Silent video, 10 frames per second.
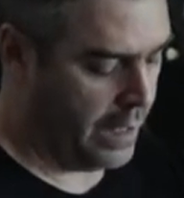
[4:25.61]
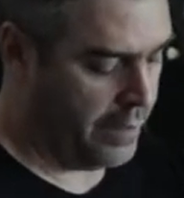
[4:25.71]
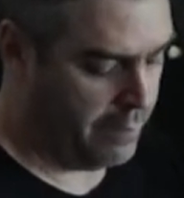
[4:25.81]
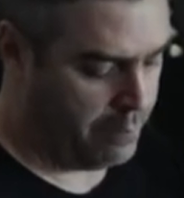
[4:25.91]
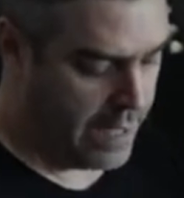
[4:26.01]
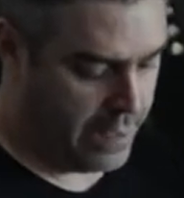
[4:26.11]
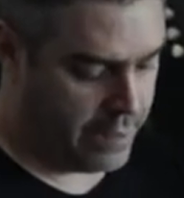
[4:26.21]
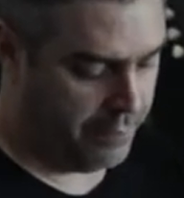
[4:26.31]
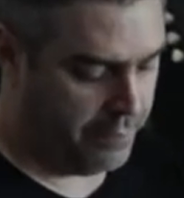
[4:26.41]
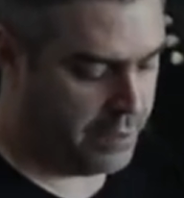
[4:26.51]
The main
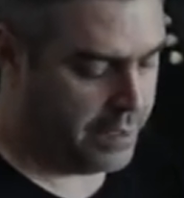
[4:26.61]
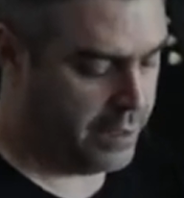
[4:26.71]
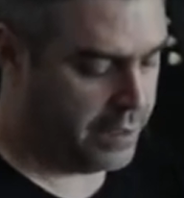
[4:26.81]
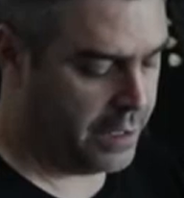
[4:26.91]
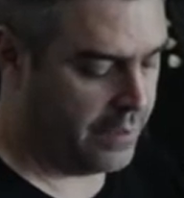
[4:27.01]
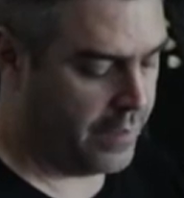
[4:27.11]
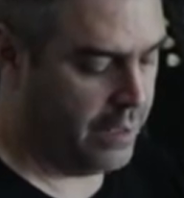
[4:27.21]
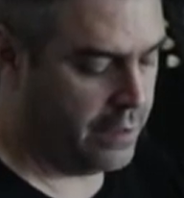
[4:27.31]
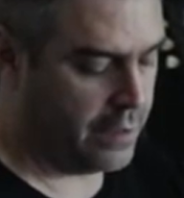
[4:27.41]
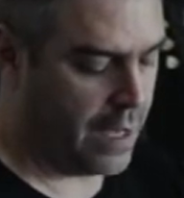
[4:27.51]
difference is that the
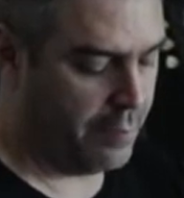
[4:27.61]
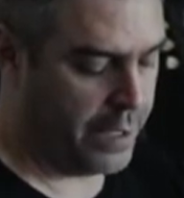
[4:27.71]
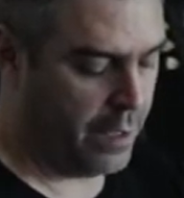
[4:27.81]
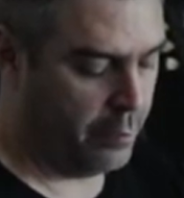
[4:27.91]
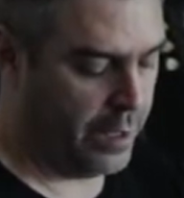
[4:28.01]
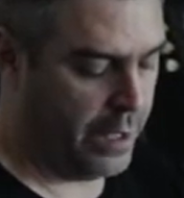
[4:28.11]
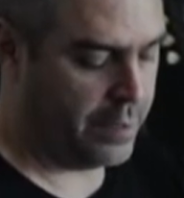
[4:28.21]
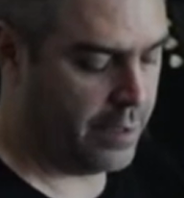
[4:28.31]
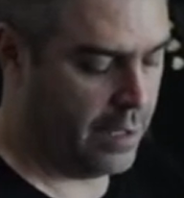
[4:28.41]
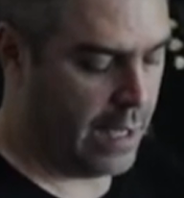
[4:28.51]
stop tail
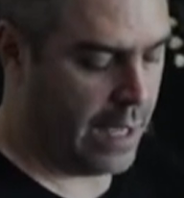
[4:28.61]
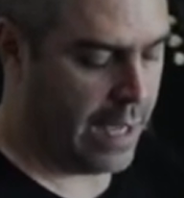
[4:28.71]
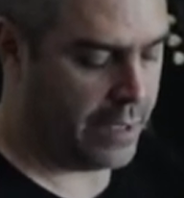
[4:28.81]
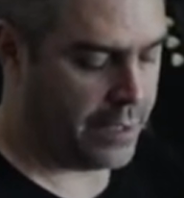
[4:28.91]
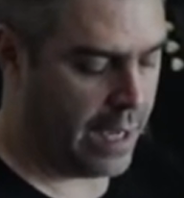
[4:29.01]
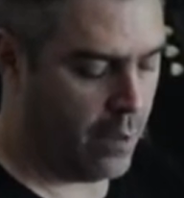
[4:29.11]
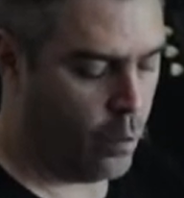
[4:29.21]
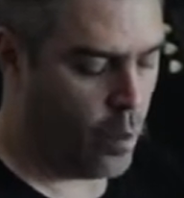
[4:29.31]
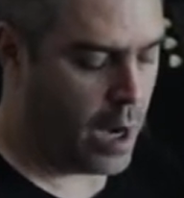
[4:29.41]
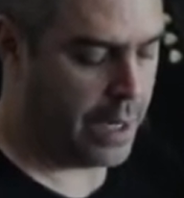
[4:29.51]
piece has a
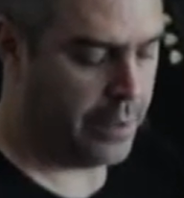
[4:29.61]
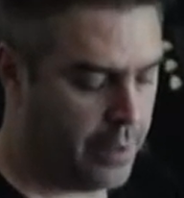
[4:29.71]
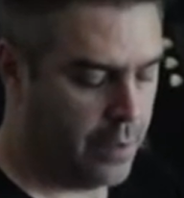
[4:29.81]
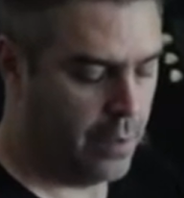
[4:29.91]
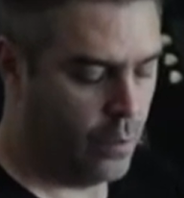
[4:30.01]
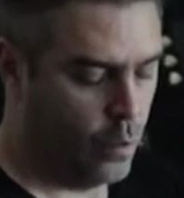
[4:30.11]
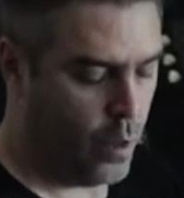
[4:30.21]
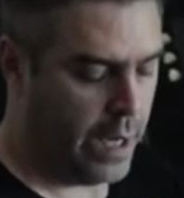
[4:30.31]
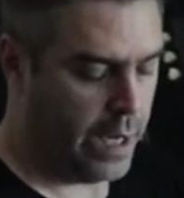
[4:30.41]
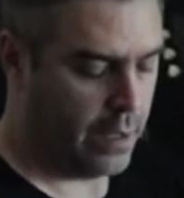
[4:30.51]
wider
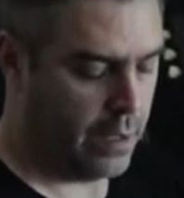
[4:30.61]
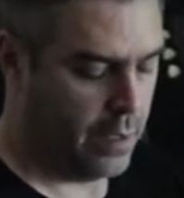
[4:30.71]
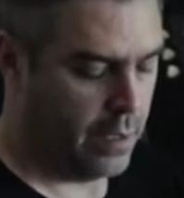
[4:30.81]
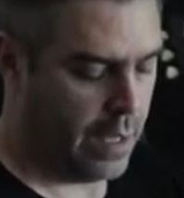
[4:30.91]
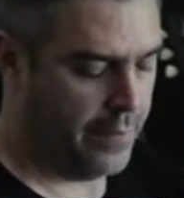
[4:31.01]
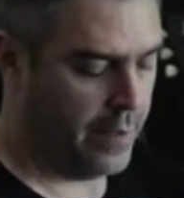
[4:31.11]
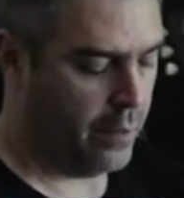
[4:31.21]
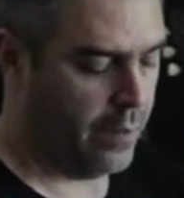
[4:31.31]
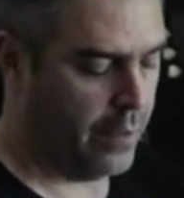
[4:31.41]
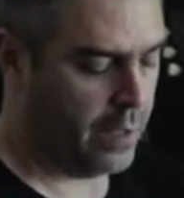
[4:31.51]
wing that
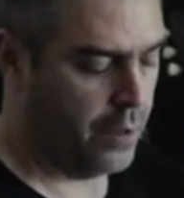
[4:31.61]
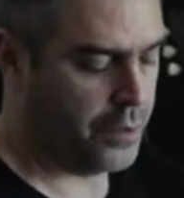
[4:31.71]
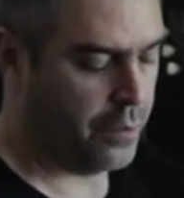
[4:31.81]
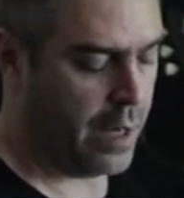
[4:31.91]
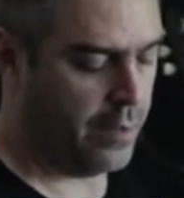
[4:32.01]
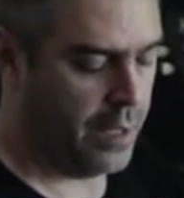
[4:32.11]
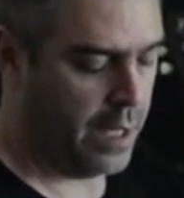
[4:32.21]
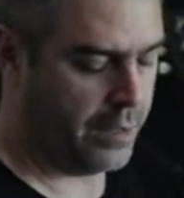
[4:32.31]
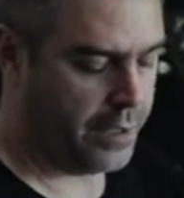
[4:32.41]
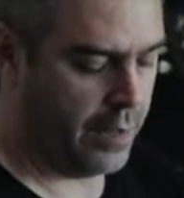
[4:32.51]
goes around the
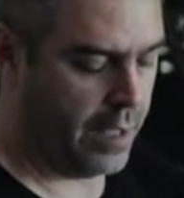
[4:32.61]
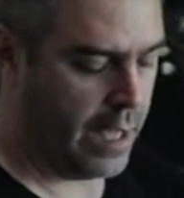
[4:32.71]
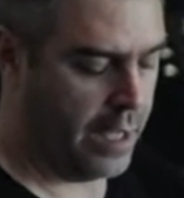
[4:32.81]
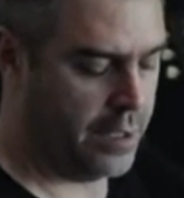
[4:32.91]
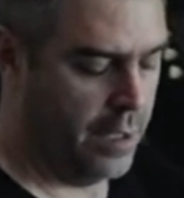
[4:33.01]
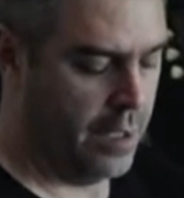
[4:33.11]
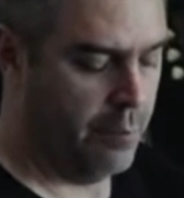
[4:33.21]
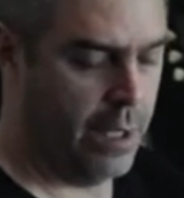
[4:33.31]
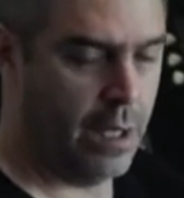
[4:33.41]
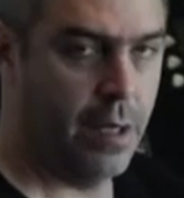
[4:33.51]
nuts on the edge,
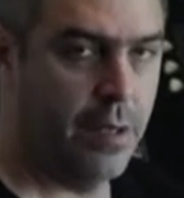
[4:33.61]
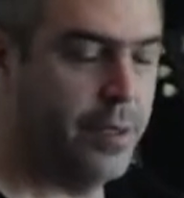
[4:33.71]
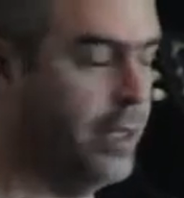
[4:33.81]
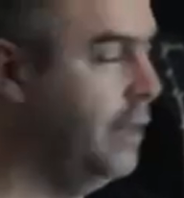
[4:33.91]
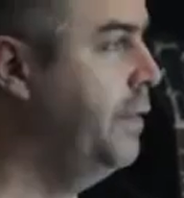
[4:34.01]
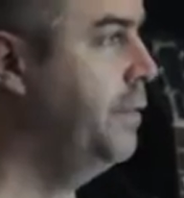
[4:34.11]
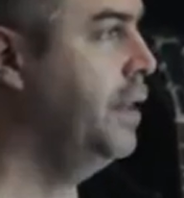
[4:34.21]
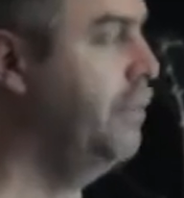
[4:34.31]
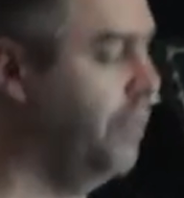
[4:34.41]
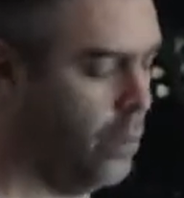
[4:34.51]
because the
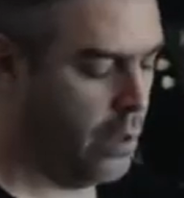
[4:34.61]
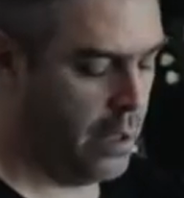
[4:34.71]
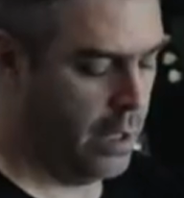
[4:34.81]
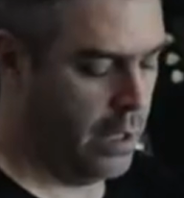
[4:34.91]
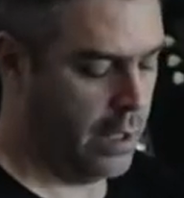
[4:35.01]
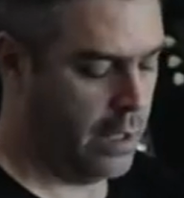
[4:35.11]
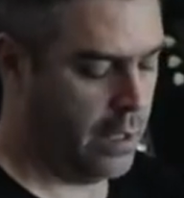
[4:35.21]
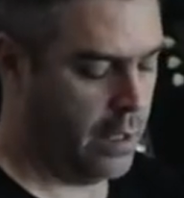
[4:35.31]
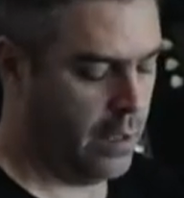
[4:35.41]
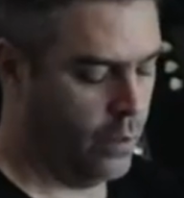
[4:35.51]
54
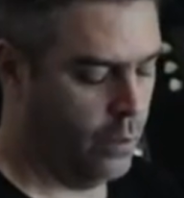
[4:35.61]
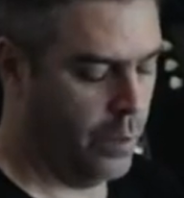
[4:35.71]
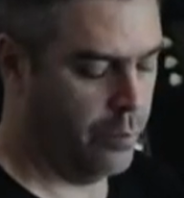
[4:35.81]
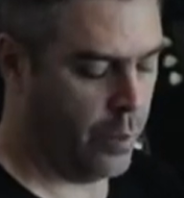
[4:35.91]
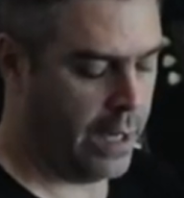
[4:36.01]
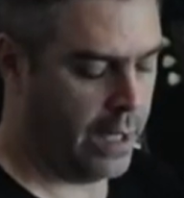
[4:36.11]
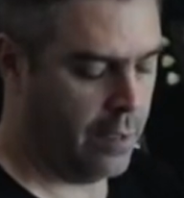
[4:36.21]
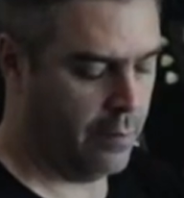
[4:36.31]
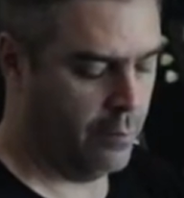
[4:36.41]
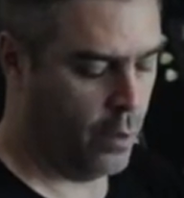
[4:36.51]
would break
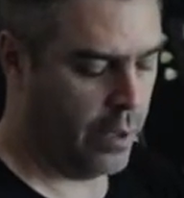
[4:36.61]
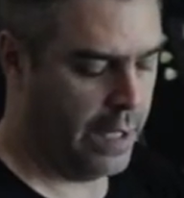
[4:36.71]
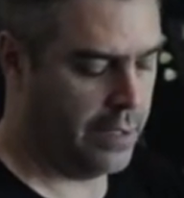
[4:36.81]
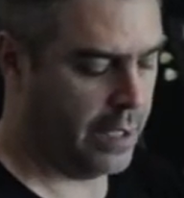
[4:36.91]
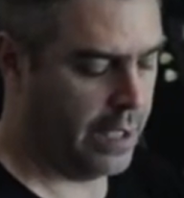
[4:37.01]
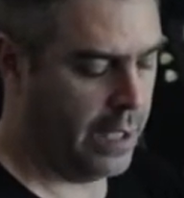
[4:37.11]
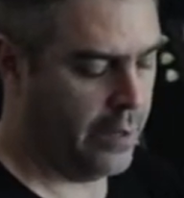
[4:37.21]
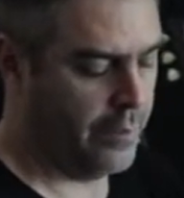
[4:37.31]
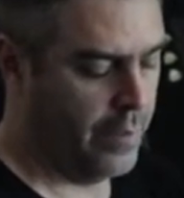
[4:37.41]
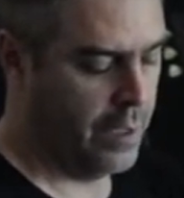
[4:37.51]
more easily
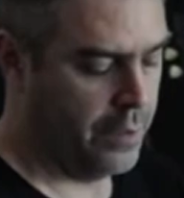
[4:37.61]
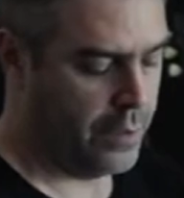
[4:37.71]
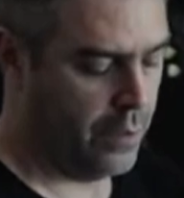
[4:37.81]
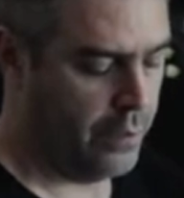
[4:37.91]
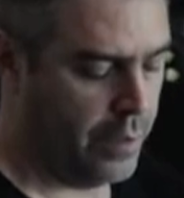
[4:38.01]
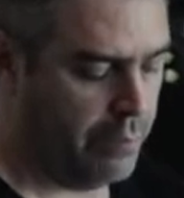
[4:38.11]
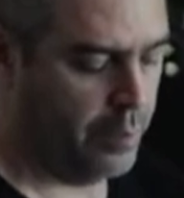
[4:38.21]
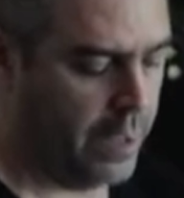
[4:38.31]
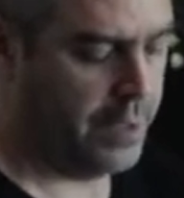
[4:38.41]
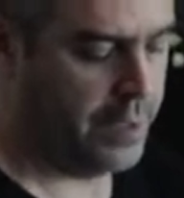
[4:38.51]
here. So they
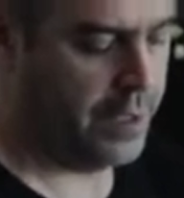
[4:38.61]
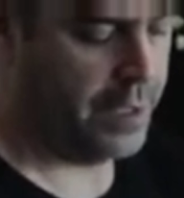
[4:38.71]
replaced the